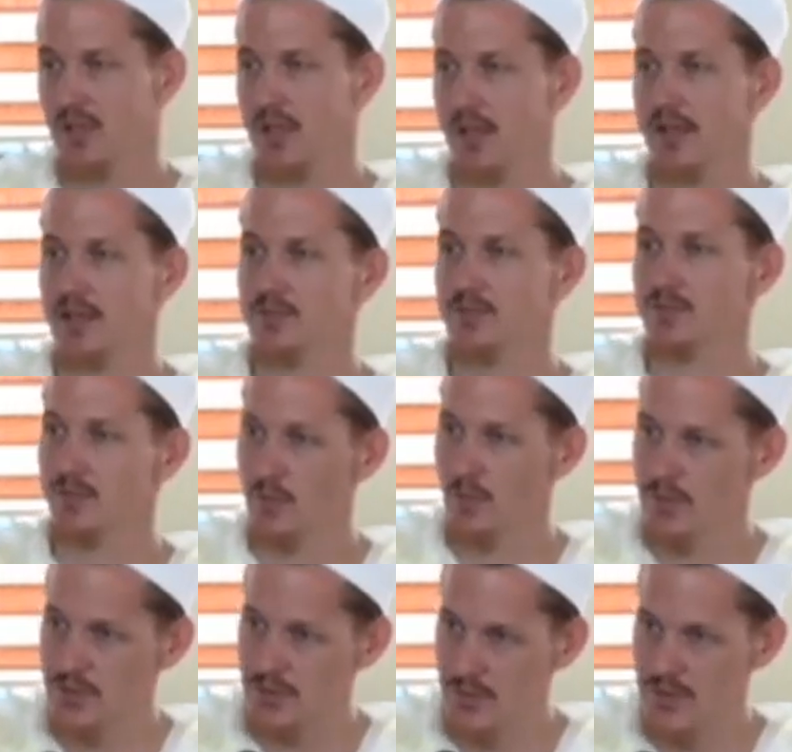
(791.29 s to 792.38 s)
And it's for
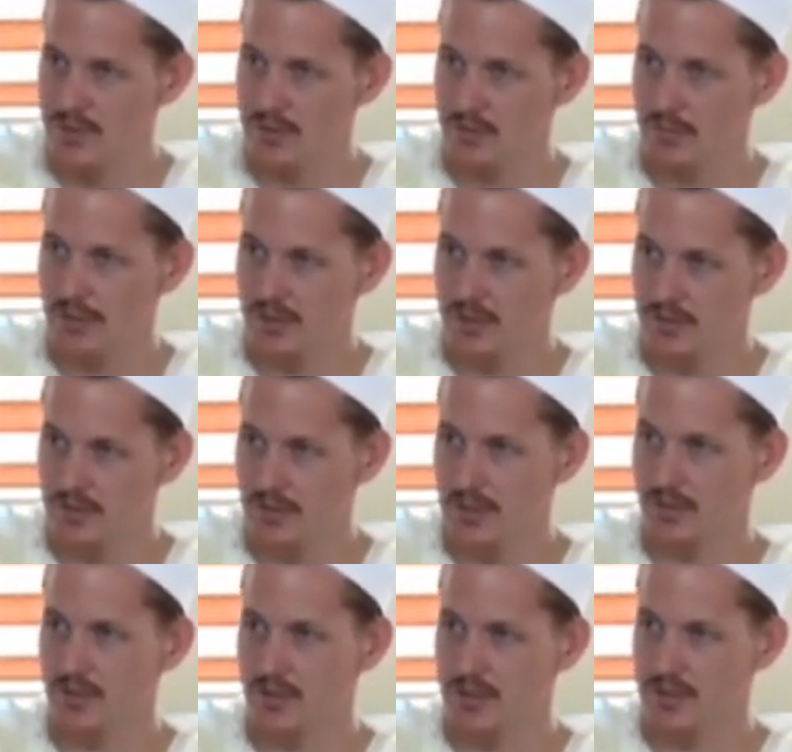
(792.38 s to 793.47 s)
this reason, because there
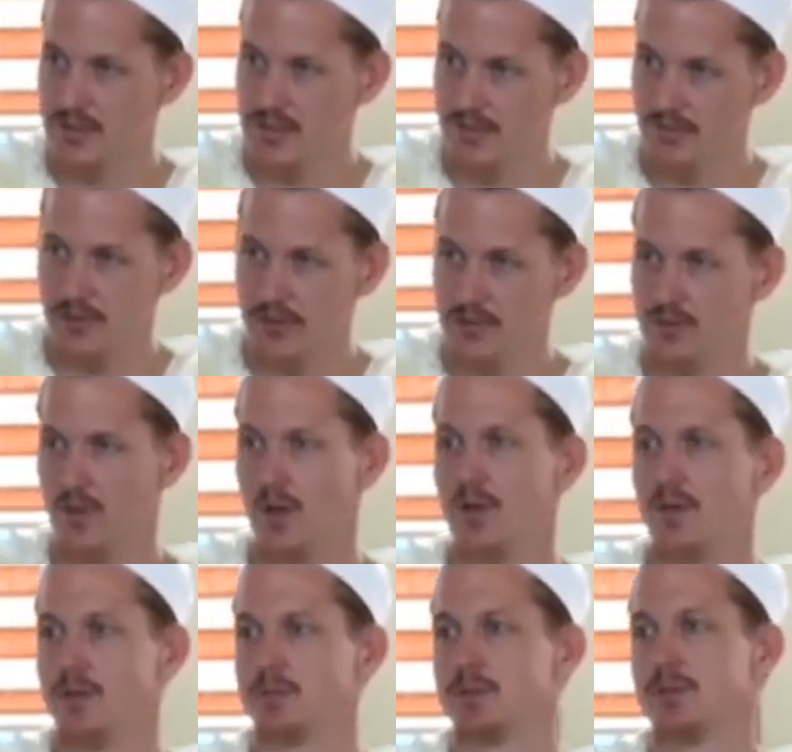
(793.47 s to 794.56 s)
actually is difference on
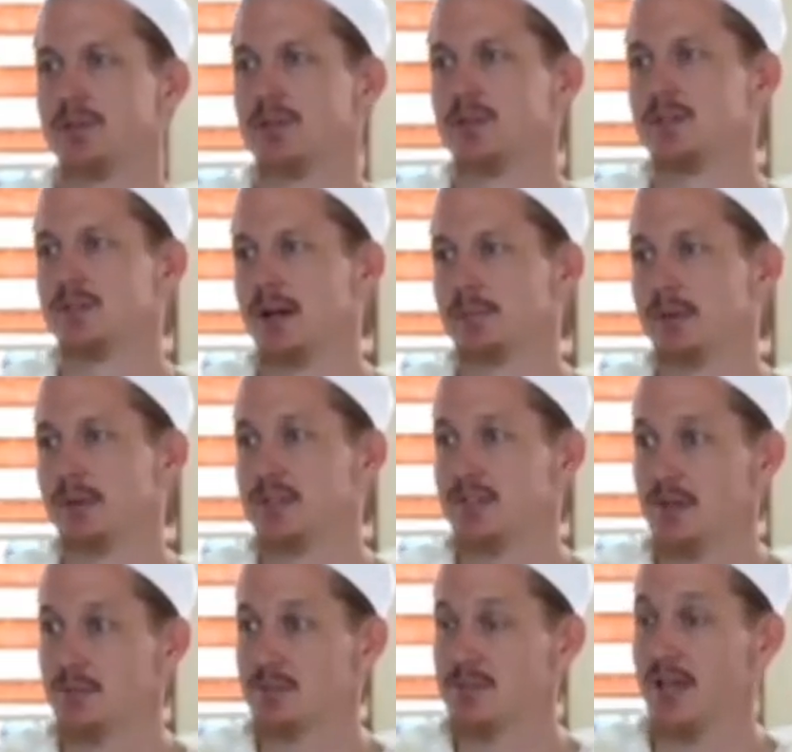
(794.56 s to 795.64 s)
this particular topic.
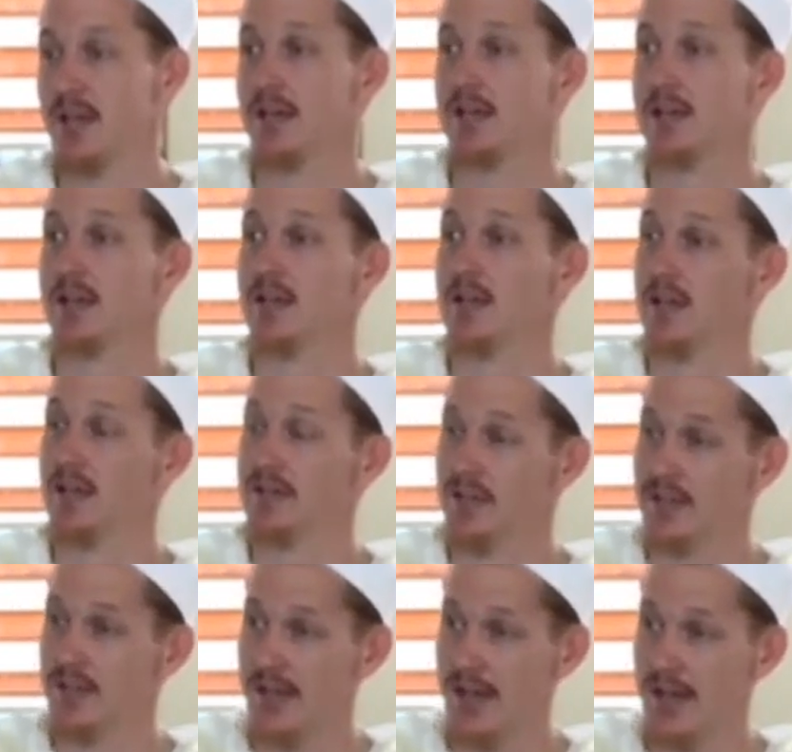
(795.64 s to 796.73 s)
Some say is that
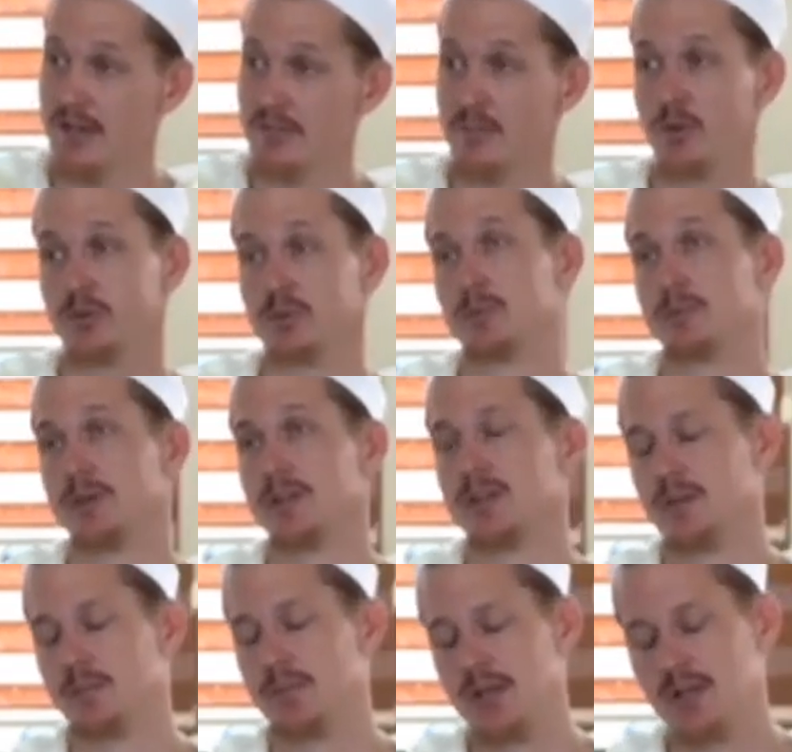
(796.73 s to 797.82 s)
they have multiple meanings. The
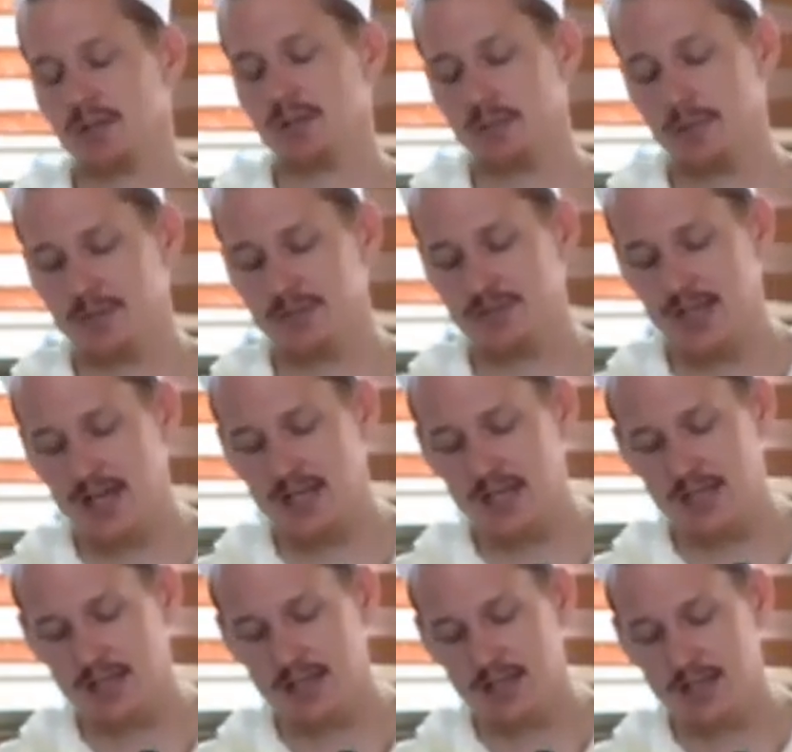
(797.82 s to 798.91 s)
opinion of Imam Al-Ghazali
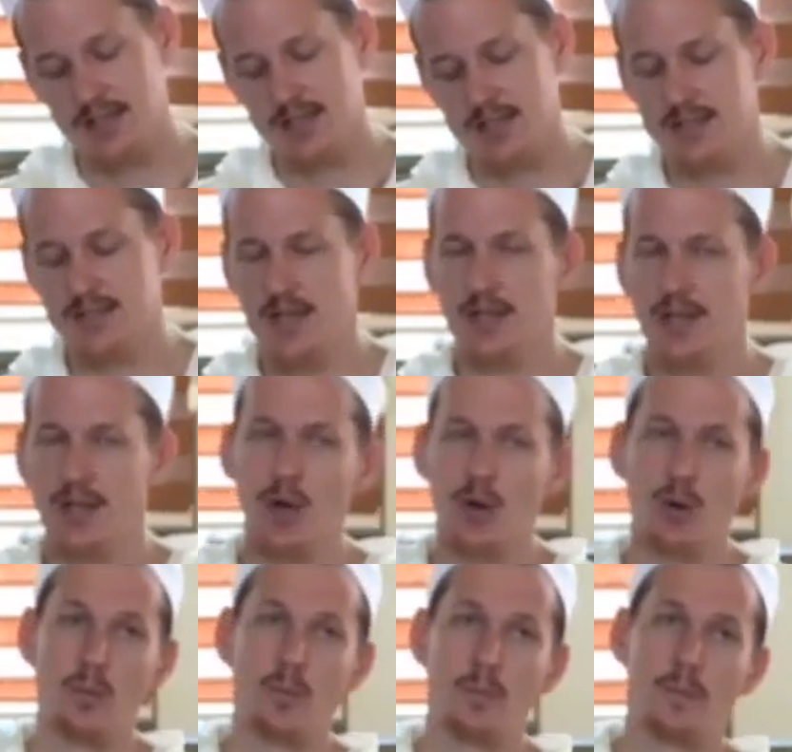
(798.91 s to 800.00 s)
is that no,
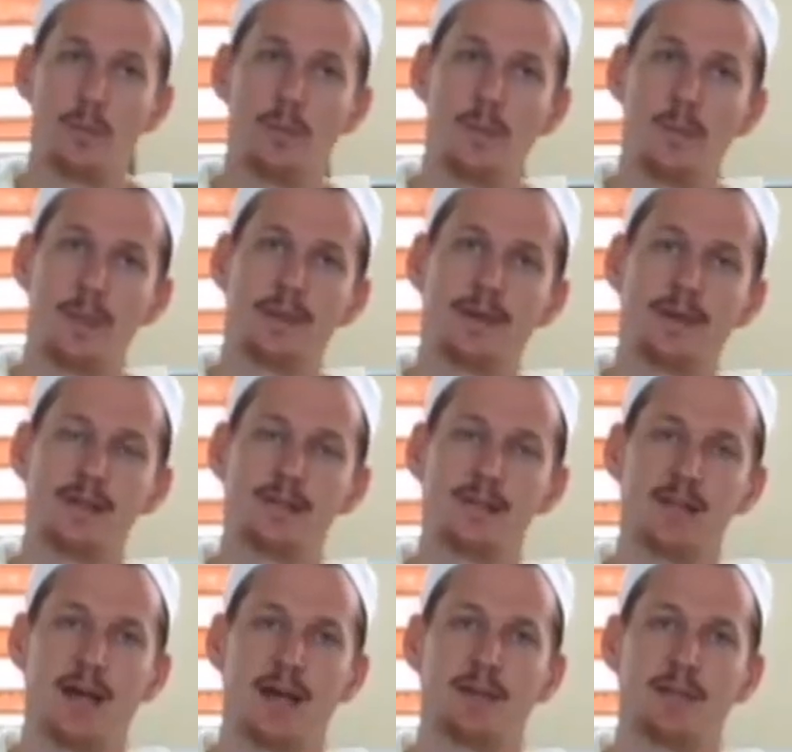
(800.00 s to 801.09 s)
is that